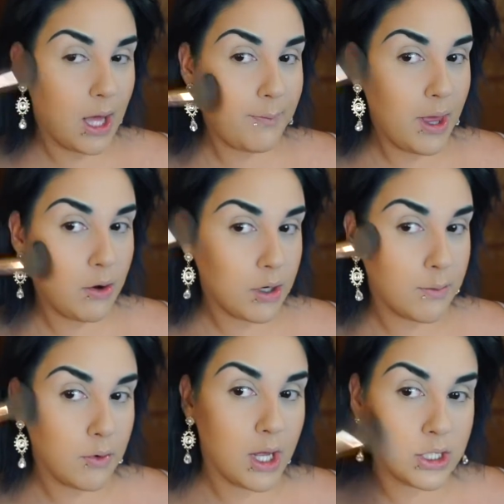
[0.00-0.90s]
powder
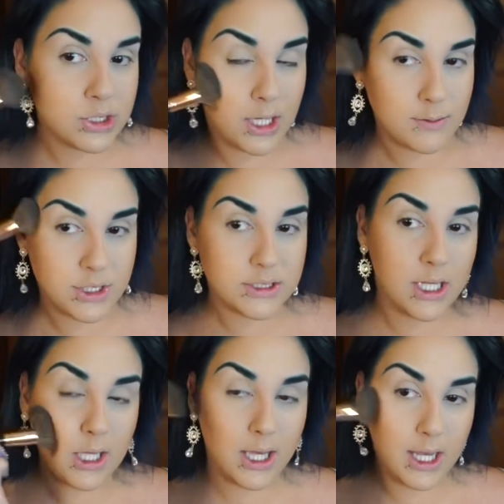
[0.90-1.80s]
brush, and I'm just
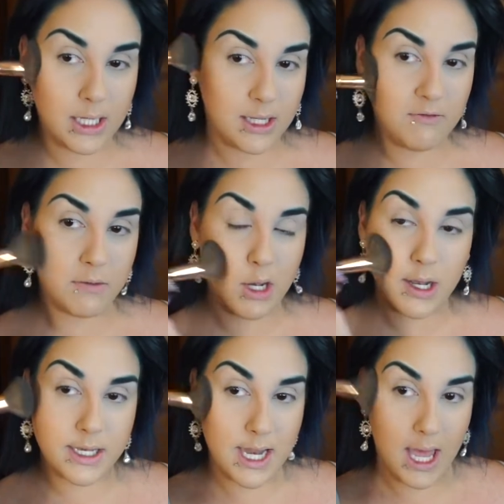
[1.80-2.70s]
going to kind of
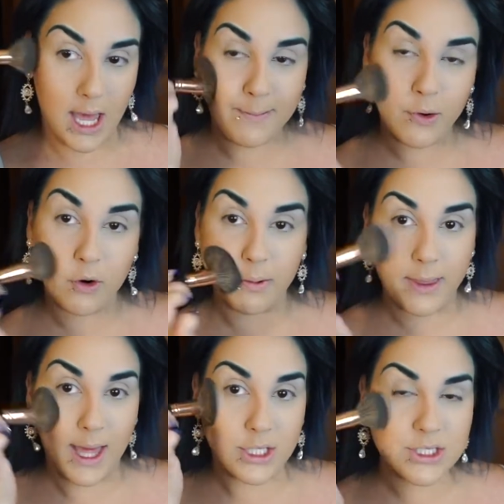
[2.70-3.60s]
dab over
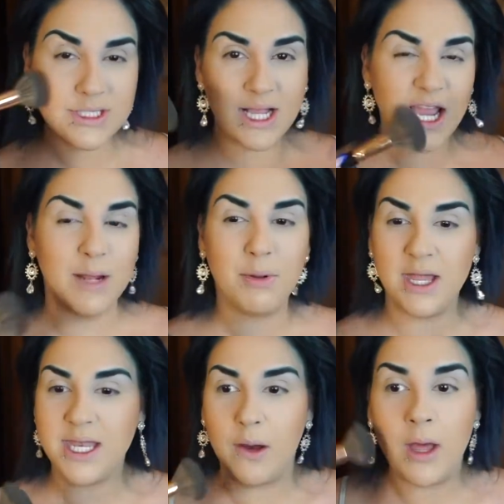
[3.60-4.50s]
that just to kind of
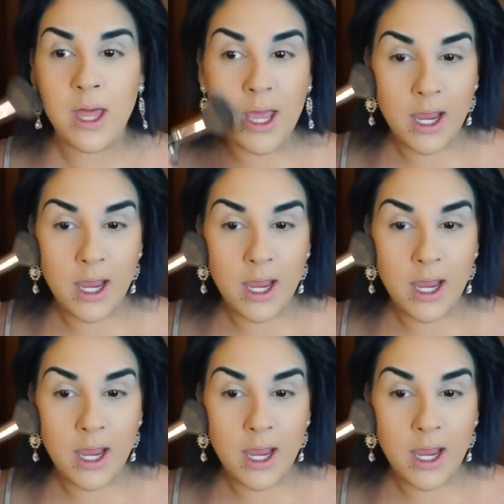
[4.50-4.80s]
blend out